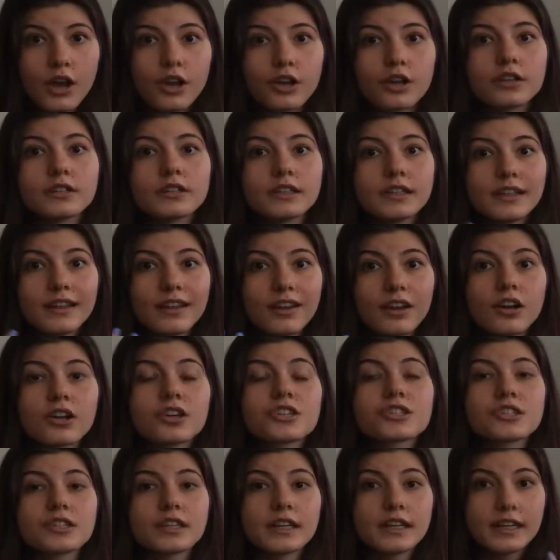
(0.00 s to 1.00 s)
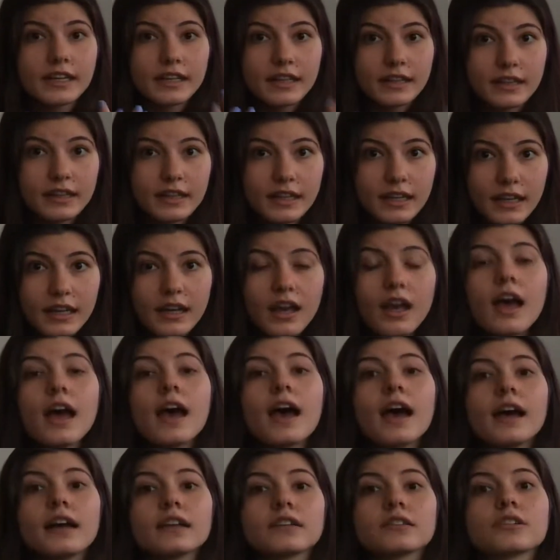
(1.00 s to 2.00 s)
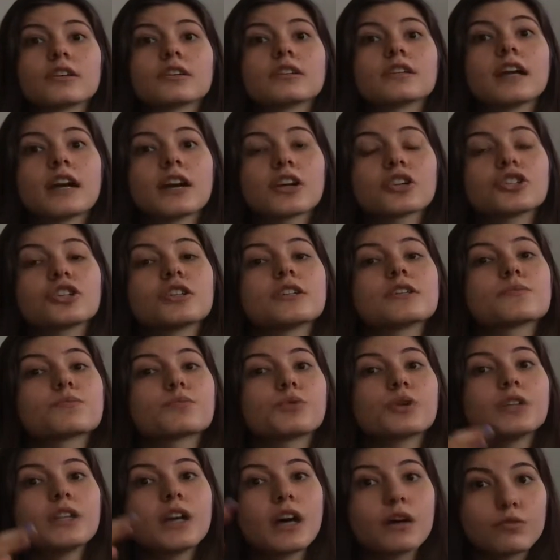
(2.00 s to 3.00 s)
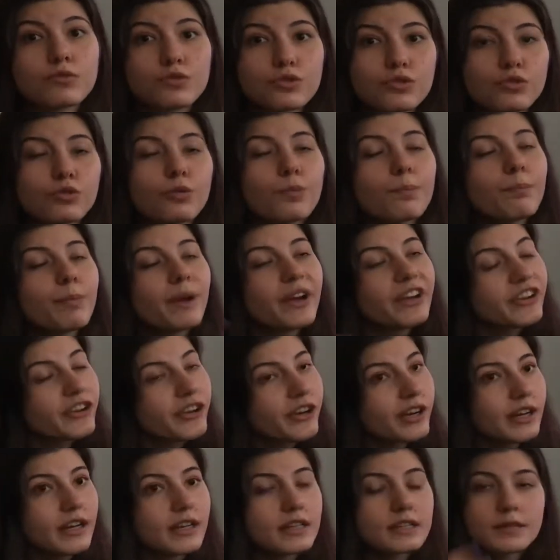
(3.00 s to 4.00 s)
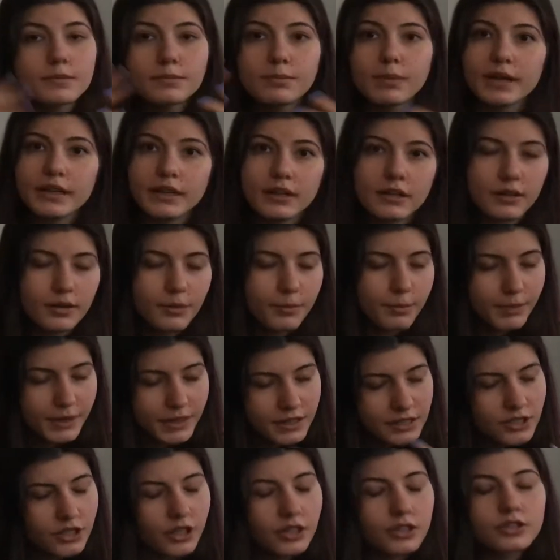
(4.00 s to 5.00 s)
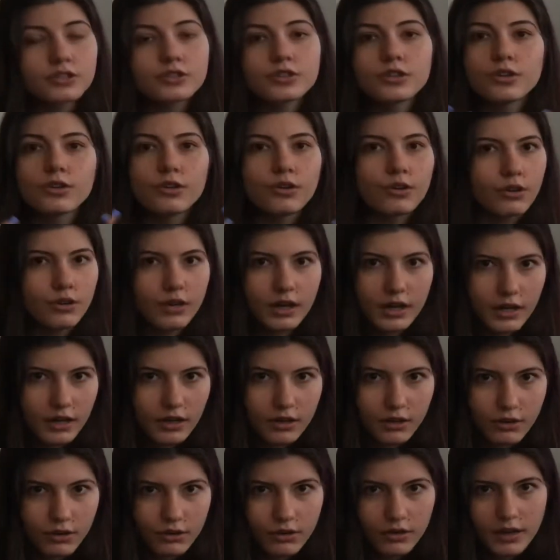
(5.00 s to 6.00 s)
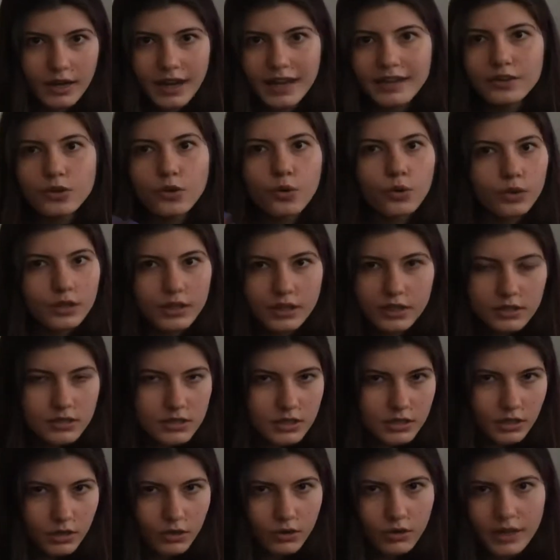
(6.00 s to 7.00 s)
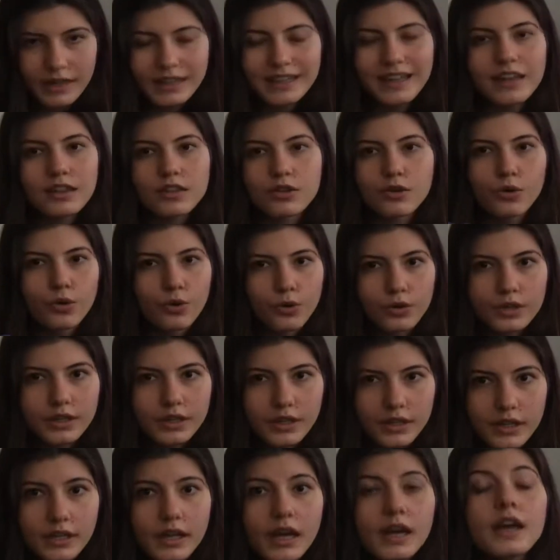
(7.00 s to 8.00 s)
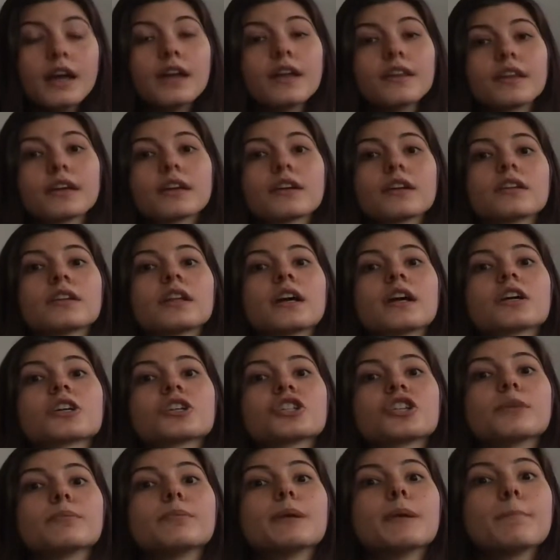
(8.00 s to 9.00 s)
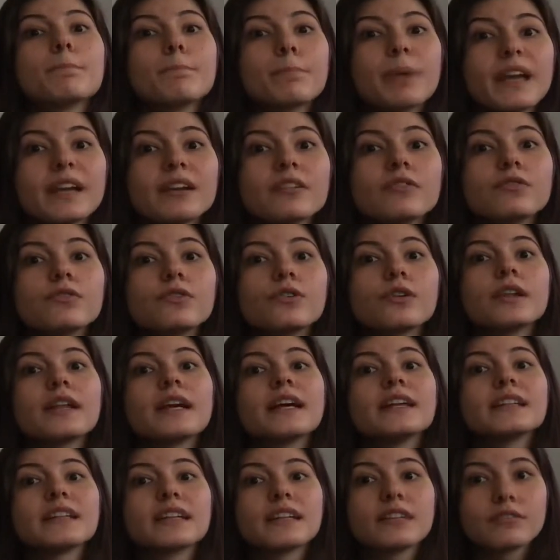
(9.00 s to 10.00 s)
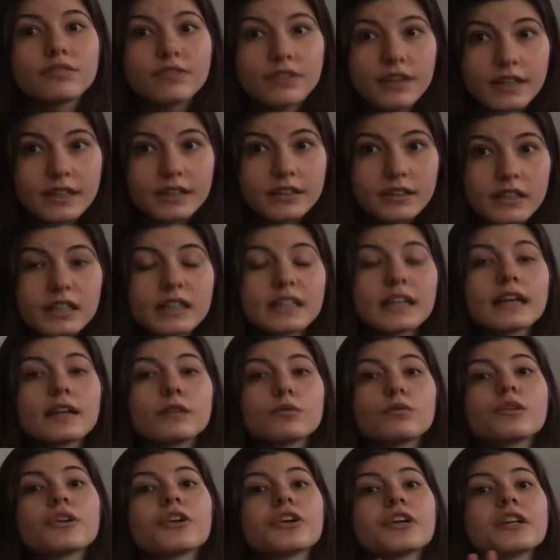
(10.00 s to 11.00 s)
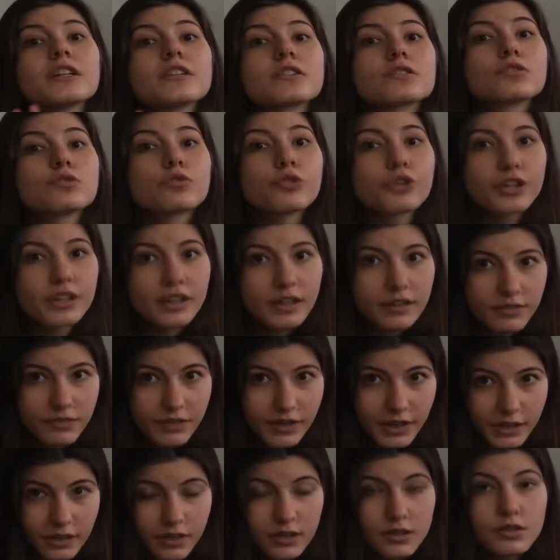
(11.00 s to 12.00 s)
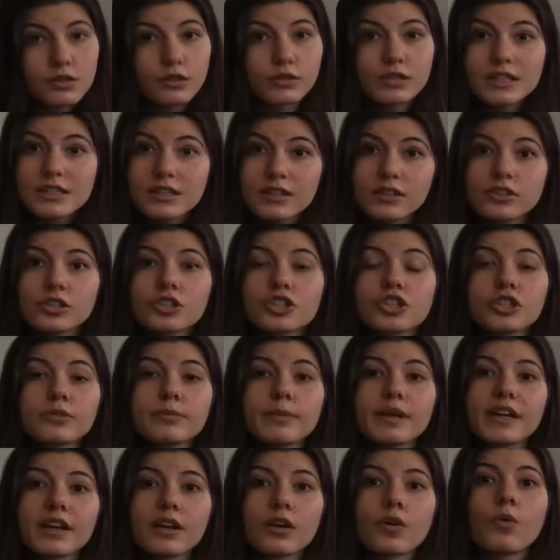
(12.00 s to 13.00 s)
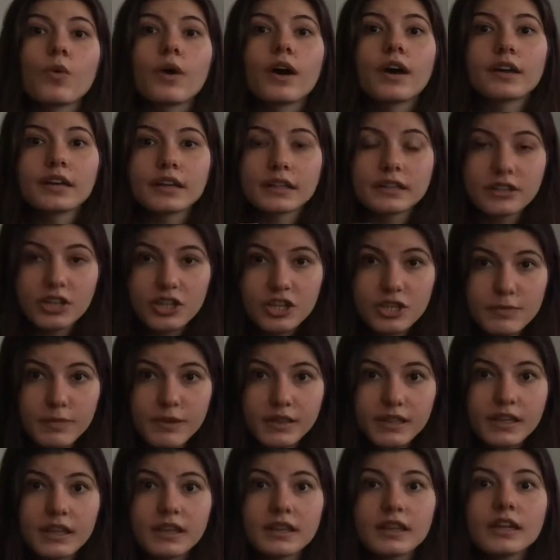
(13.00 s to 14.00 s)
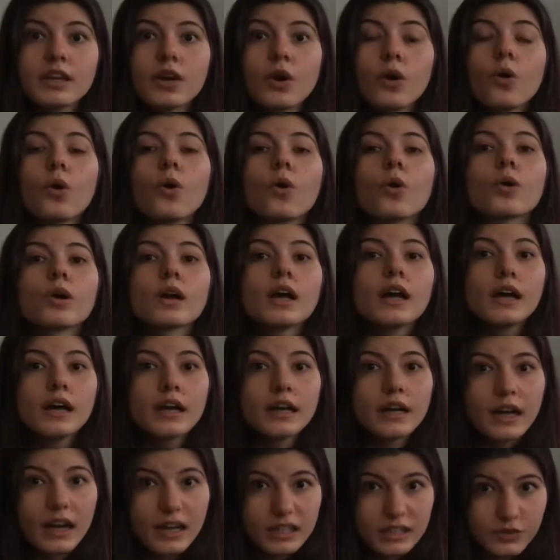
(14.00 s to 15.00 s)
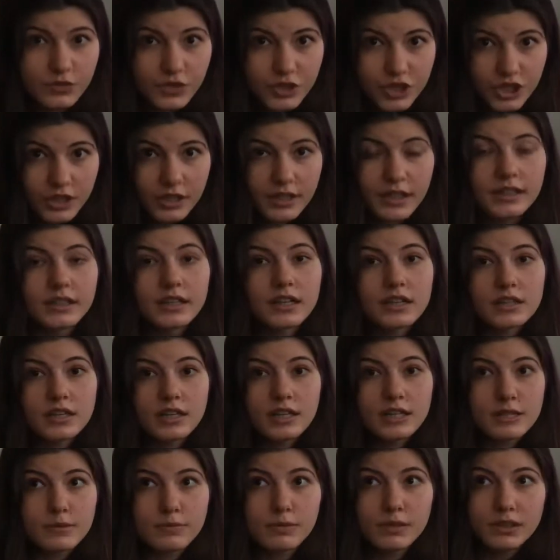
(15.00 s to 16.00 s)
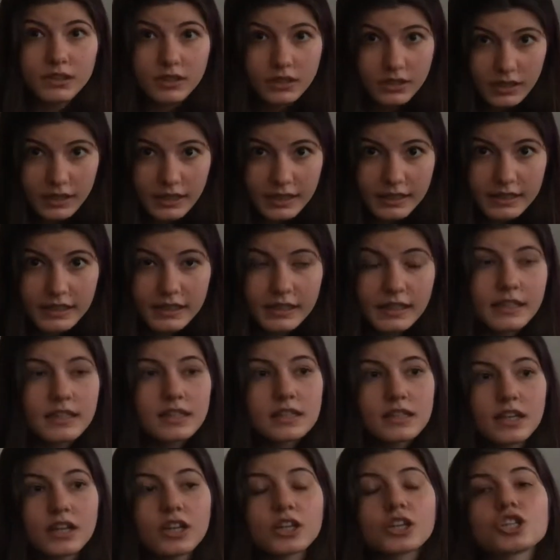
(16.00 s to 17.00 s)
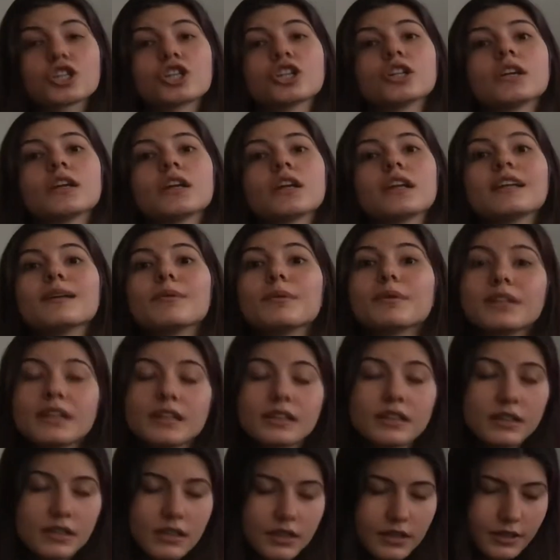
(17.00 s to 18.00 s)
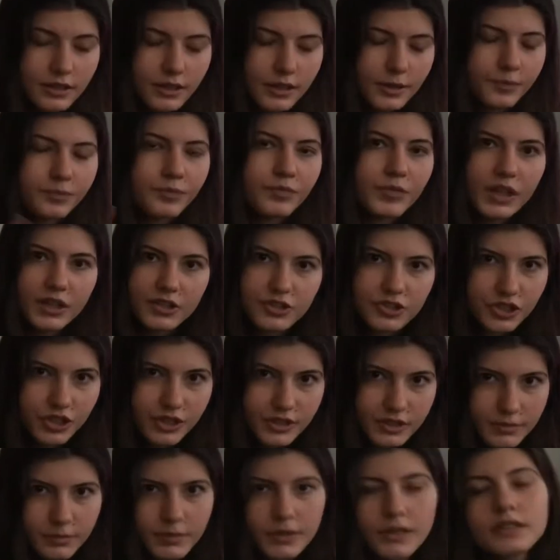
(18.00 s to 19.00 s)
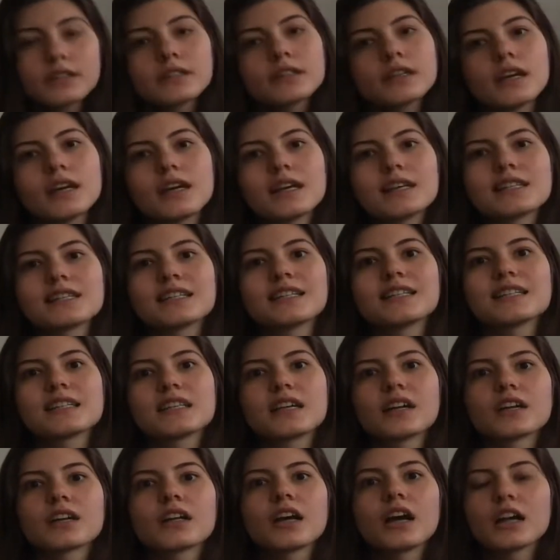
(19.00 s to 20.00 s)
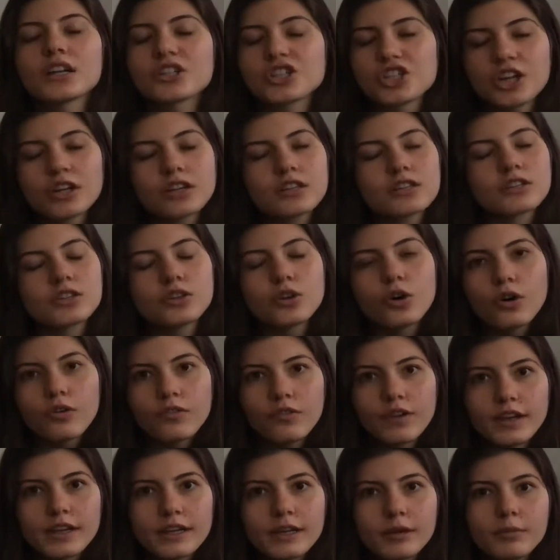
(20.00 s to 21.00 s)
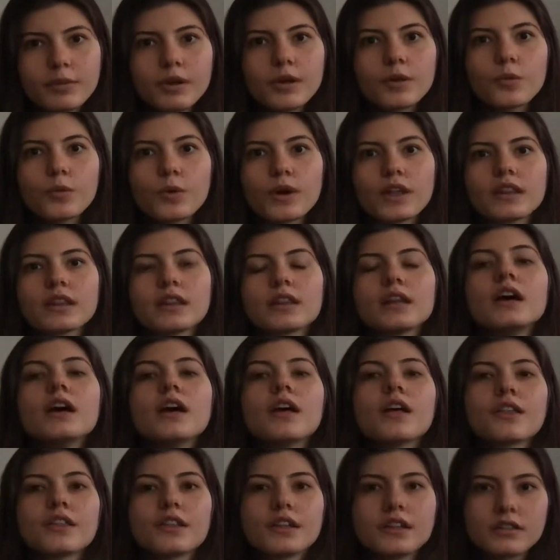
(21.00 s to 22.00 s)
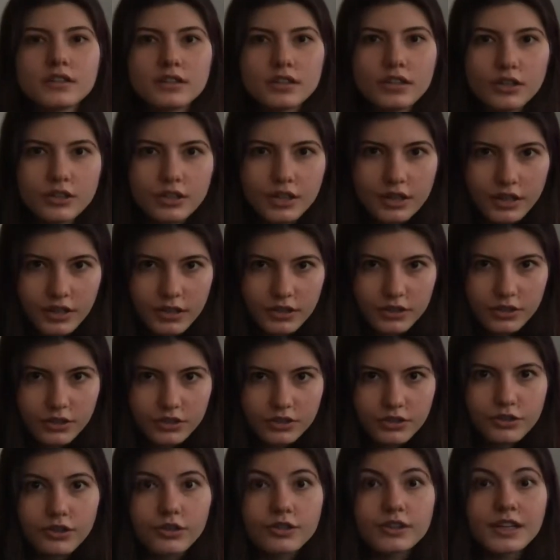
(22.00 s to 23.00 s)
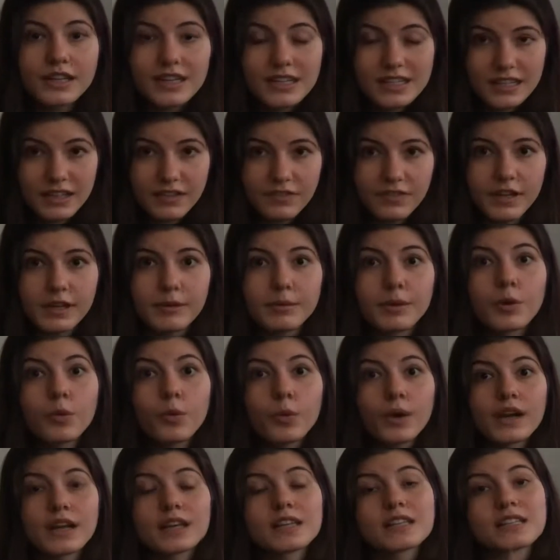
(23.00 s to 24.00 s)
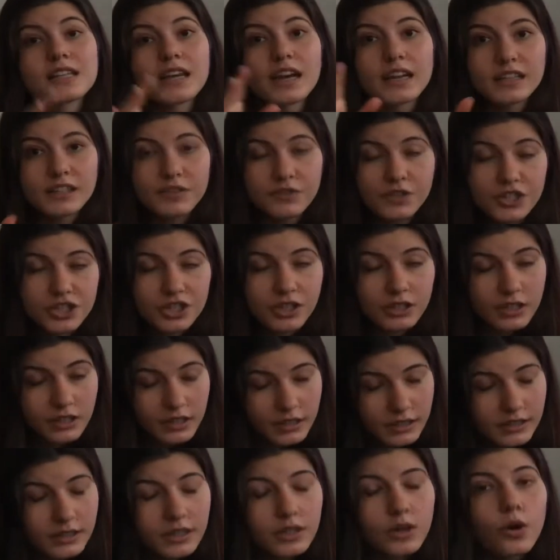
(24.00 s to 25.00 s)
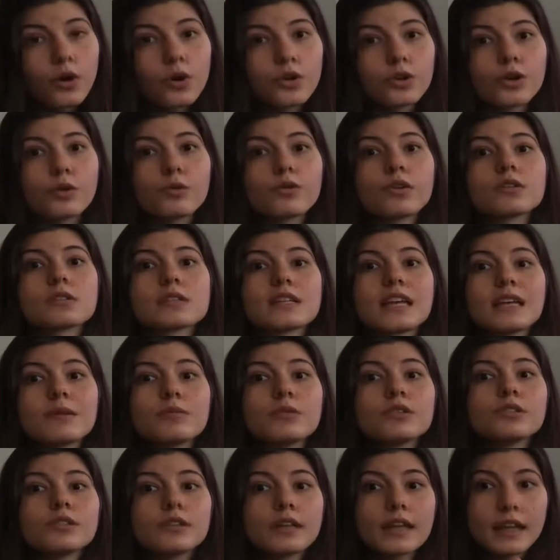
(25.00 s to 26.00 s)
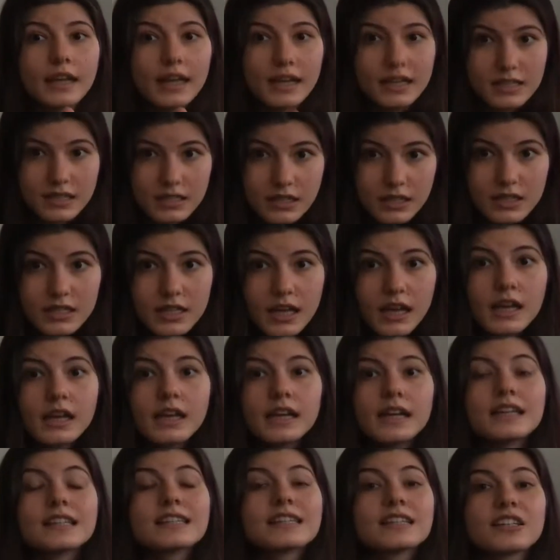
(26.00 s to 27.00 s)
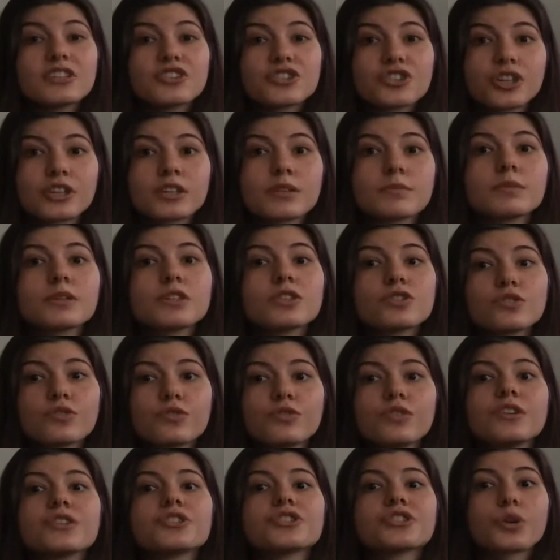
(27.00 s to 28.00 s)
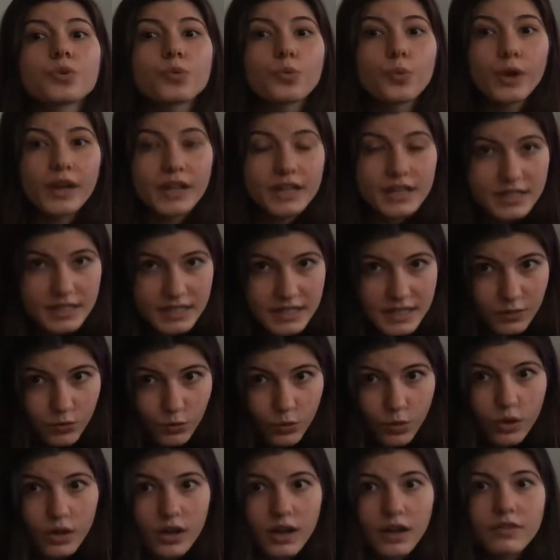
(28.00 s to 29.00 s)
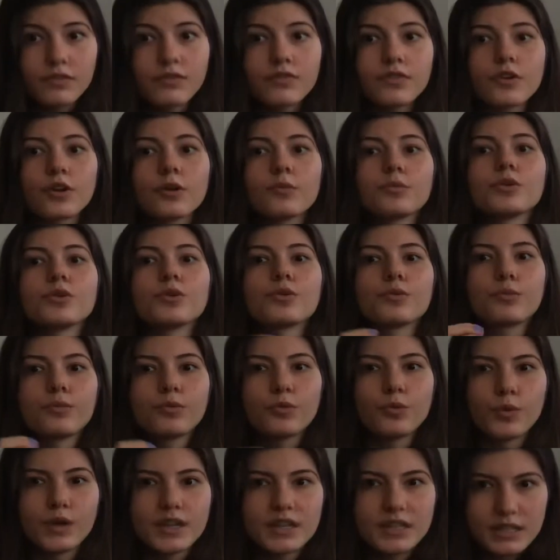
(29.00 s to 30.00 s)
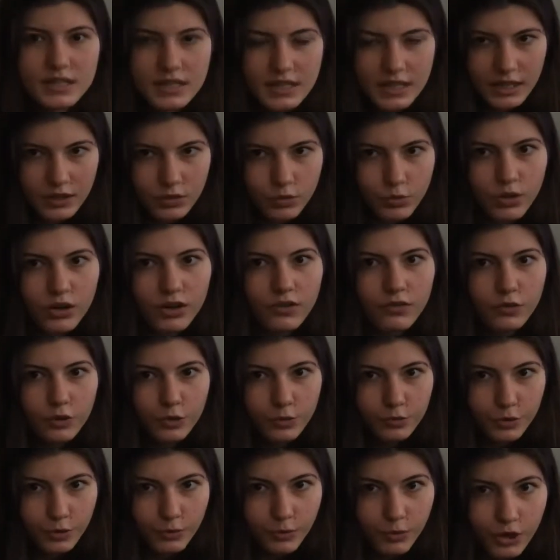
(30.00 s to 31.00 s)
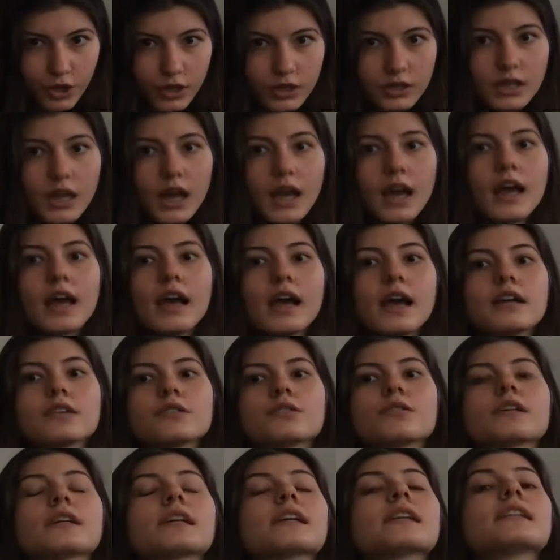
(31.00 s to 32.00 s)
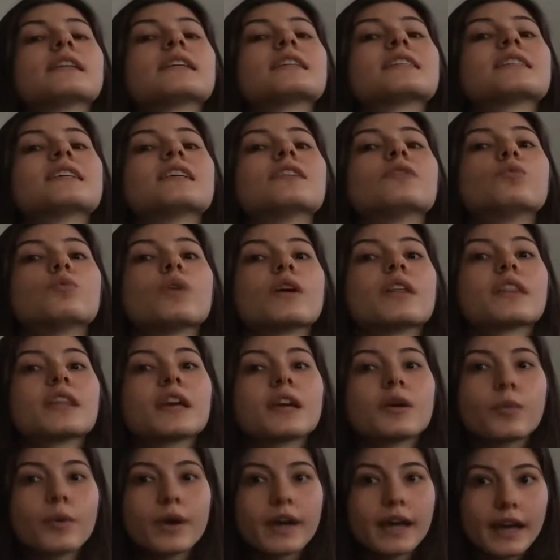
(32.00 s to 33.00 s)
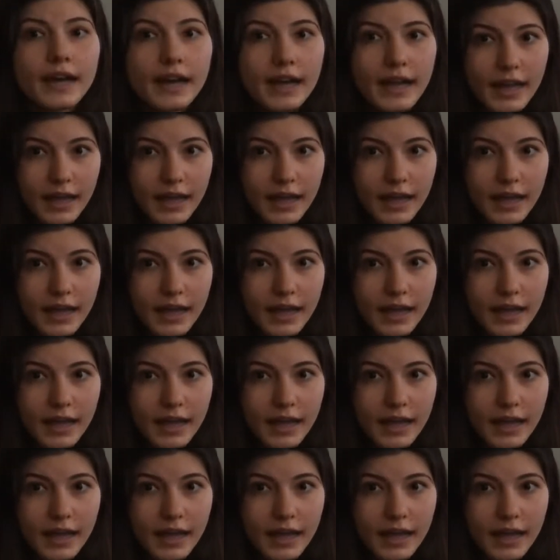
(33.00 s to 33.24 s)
could enlarge the kidney and could actually spread out to pancreas, bile duct, or any organs or any other organ, they can actually be painful and infected and will lead to renal failure. So this condition may require transplant kidney or artificial kidney. Transplant kidney is actually limited treatment, as it's actually available when the donor organ is available, whereas the artificial kidney, or known as hemodialysis, is a treatment to filter waste and water from your blood, as your kidneys did when they were